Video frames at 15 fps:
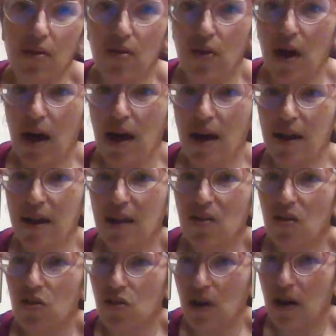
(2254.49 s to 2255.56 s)
So I need
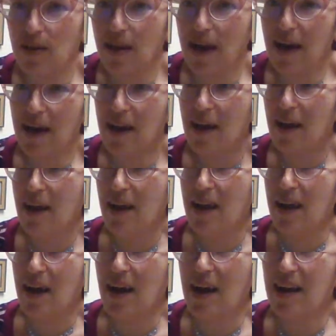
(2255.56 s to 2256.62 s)
to try that.
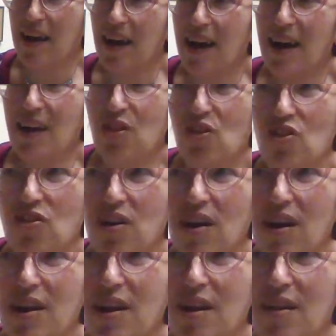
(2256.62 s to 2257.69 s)
I
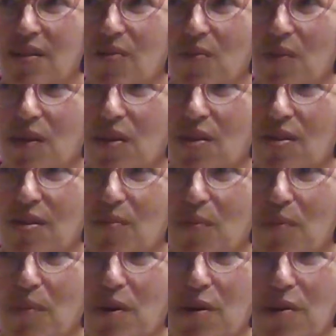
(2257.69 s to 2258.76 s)
tried it once
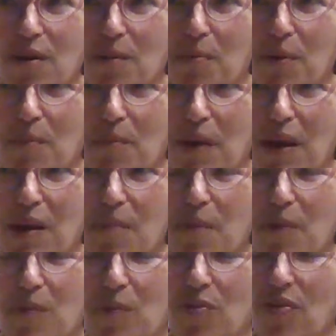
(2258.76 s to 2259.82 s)
when my grandpa made it, but
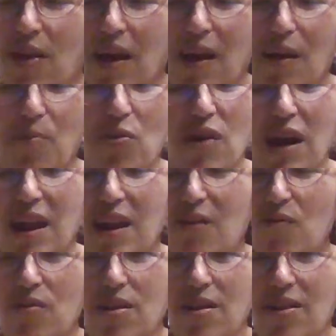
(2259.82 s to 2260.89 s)
it was lamb, so I
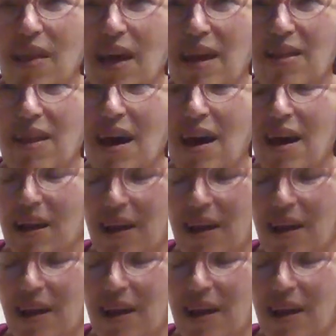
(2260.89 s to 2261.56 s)
didn't really like that.